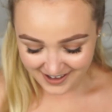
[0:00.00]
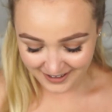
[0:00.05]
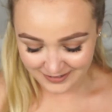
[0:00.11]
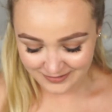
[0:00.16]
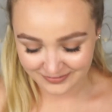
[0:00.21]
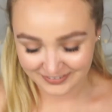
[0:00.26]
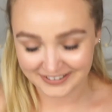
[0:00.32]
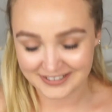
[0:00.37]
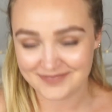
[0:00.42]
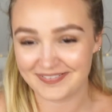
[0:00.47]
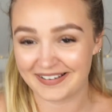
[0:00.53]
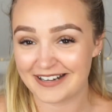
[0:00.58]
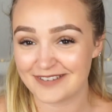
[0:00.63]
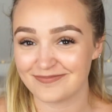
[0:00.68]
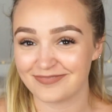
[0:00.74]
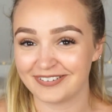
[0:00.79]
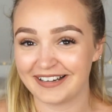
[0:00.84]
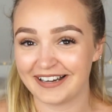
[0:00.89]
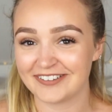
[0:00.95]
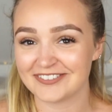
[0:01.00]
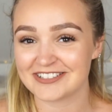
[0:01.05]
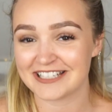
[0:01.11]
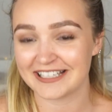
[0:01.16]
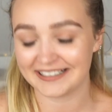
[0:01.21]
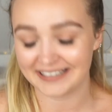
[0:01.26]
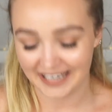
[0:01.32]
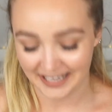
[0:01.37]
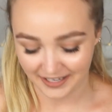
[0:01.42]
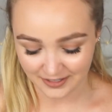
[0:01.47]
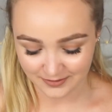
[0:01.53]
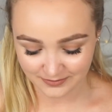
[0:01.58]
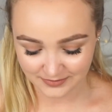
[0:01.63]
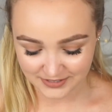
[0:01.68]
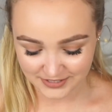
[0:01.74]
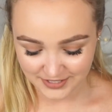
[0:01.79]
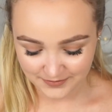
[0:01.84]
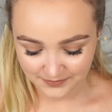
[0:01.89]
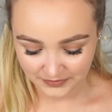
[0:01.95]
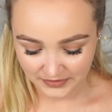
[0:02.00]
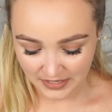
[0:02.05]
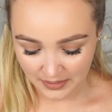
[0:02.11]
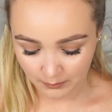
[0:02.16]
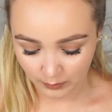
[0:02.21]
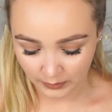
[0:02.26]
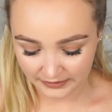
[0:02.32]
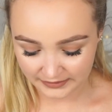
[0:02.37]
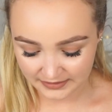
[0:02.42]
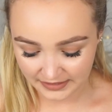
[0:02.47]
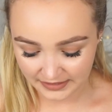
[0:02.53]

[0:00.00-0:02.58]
I'm really bad at pronouncing names, but I